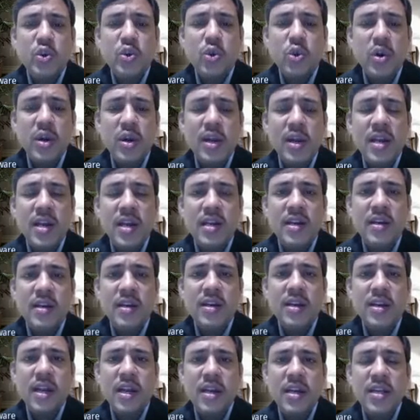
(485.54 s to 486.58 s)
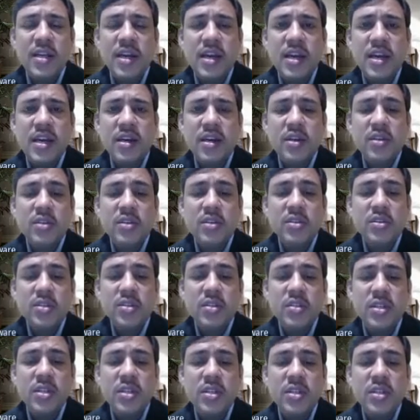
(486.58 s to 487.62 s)
clear cut idea
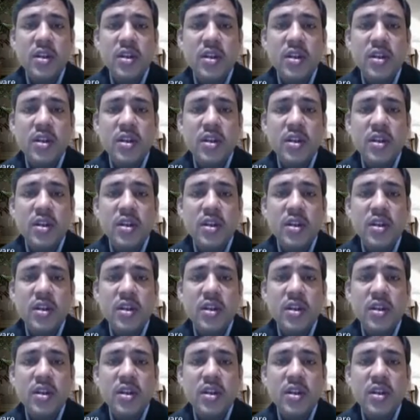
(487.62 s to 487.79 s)
still